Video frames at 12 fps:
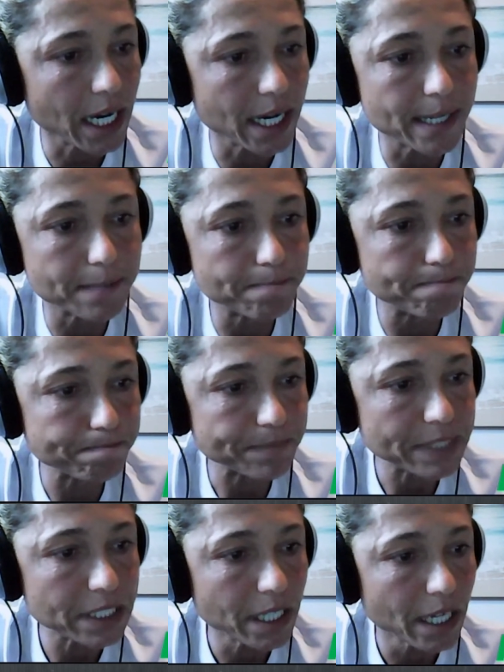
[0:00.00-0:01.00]

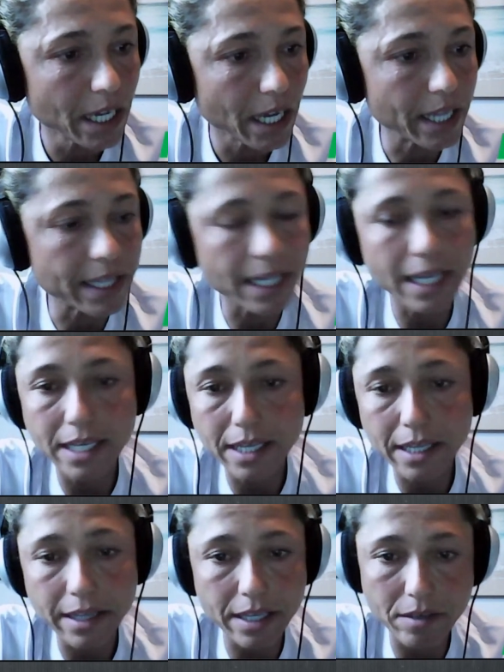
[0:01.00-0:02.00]
Um, and
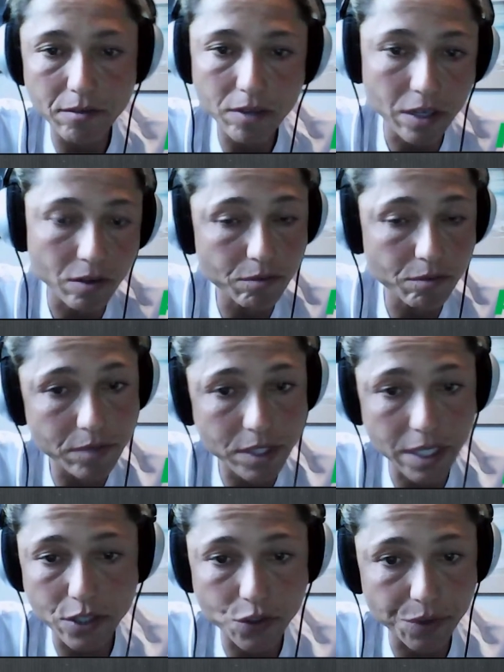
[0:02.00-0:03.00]
then
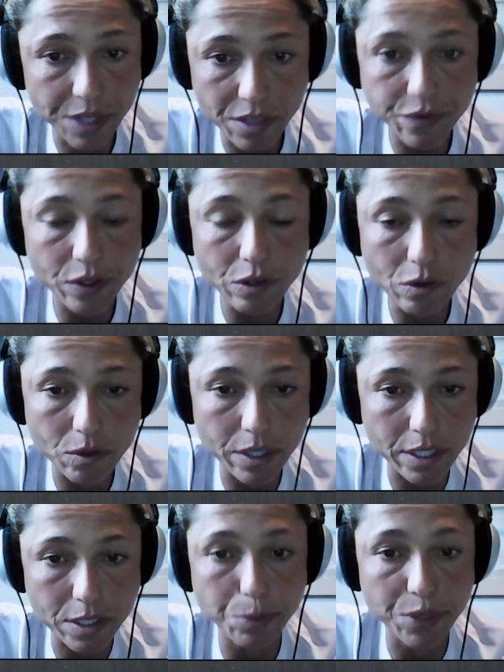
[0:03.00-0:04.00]
schedule of the fall
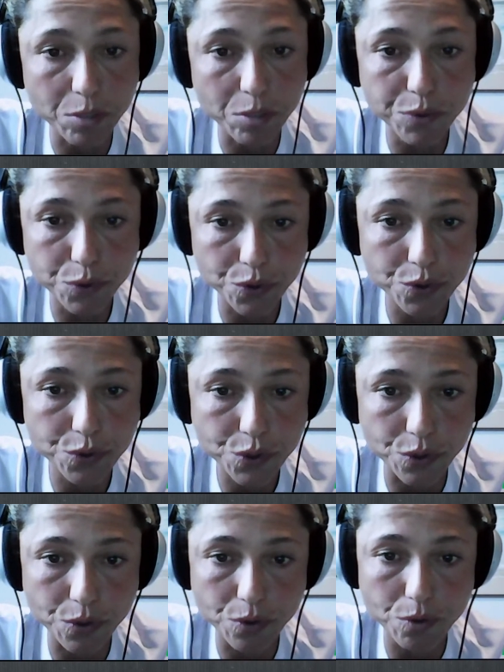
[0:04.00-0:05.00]
is pretty brutal,
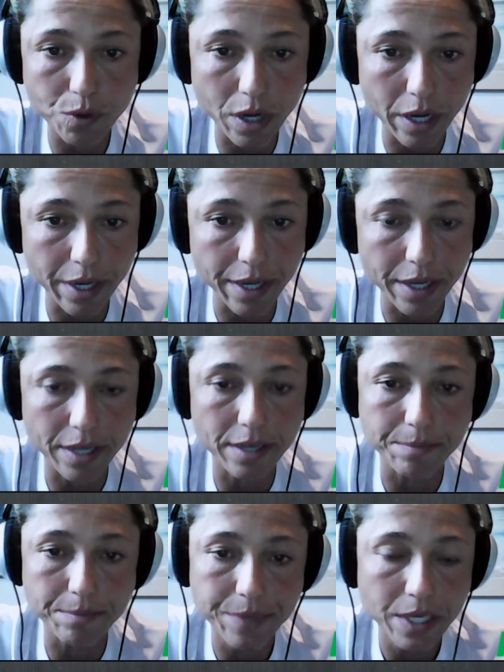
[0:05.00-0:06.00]
so
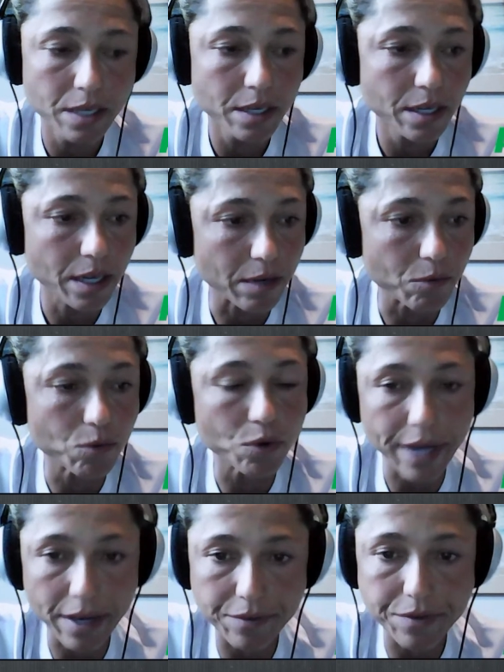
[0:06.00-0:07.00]
I
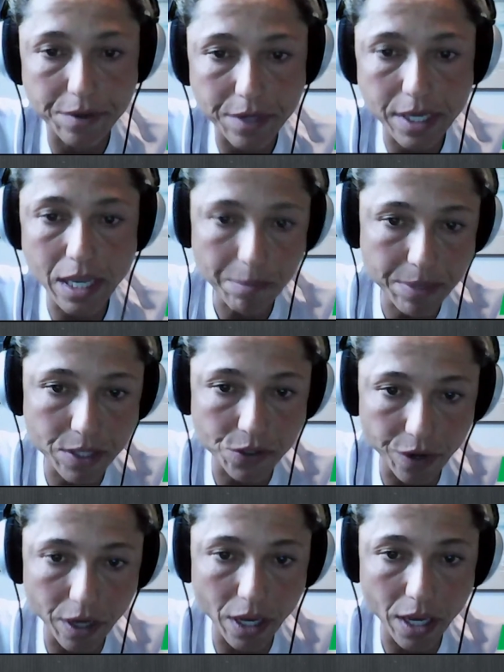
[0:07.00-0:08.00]
will have to keep the
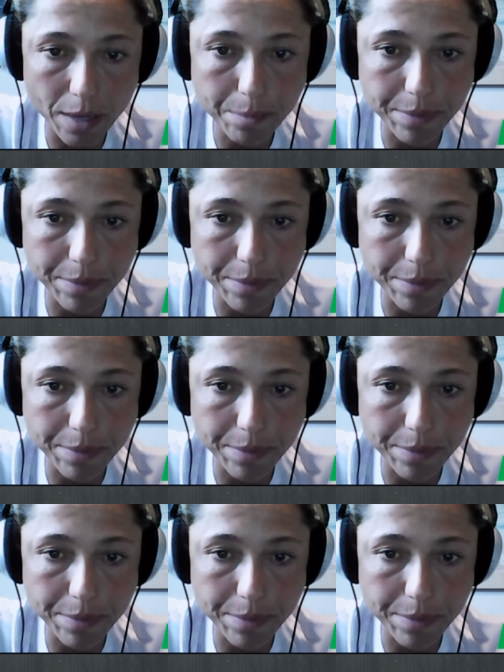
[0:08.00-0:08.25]
training